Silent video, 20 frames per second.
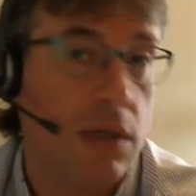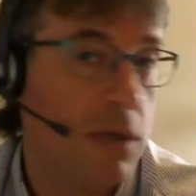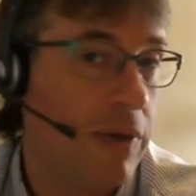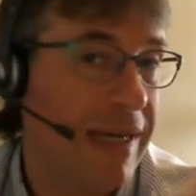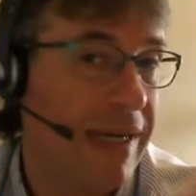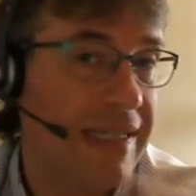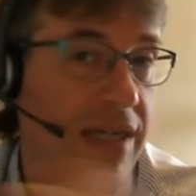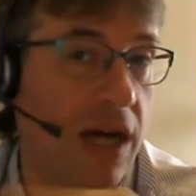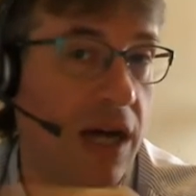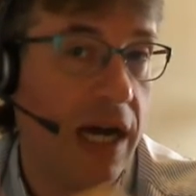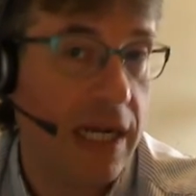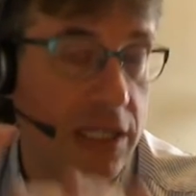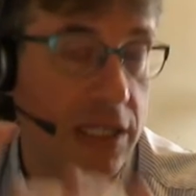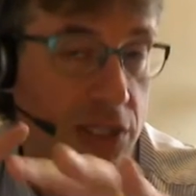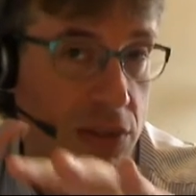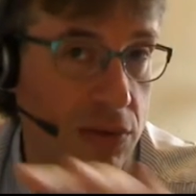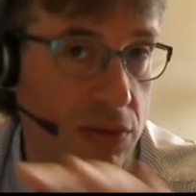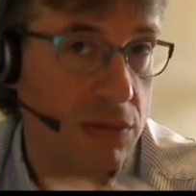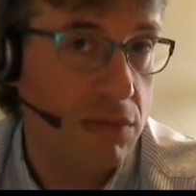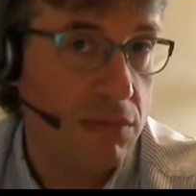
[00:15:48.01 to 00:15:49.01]
a great guide
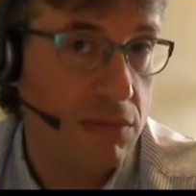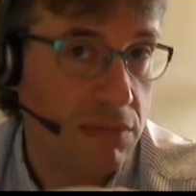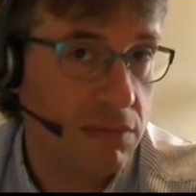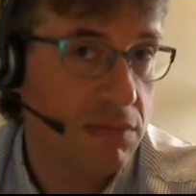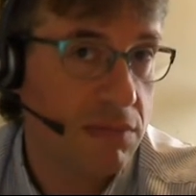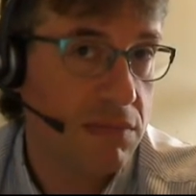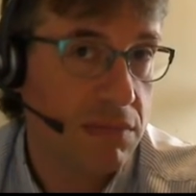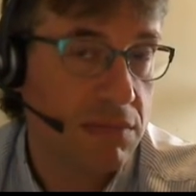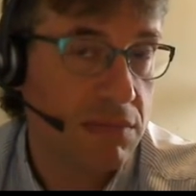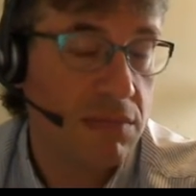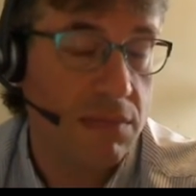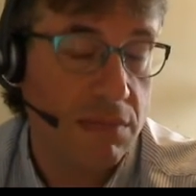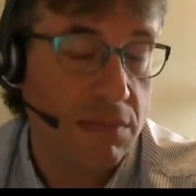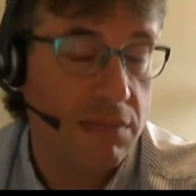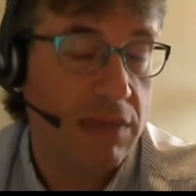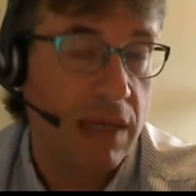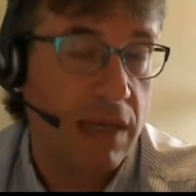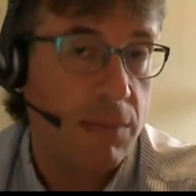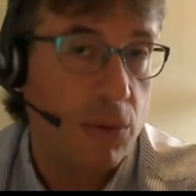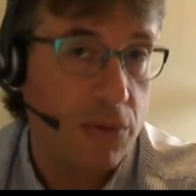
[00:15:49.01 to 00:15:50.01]
to
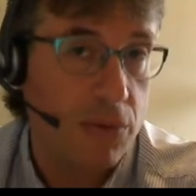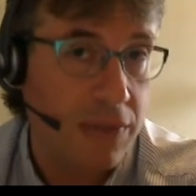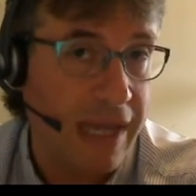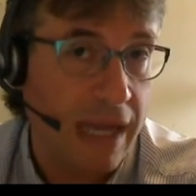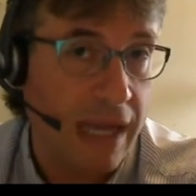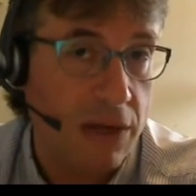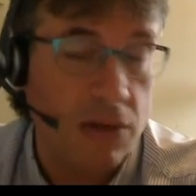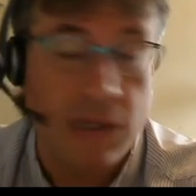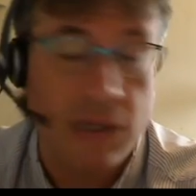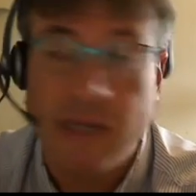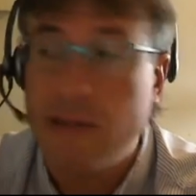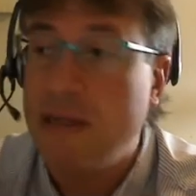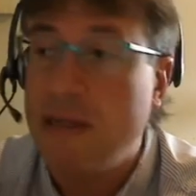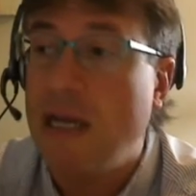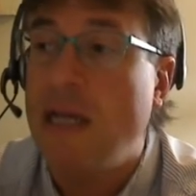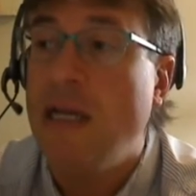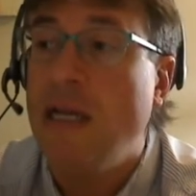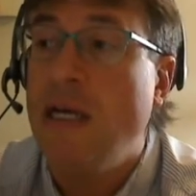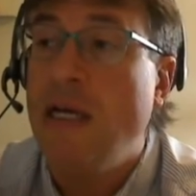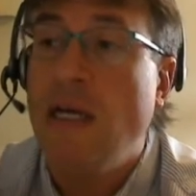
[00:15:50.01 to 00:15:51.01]
be able to calculate
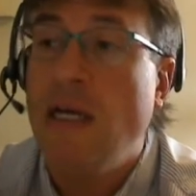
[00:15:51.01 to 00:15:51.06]
that.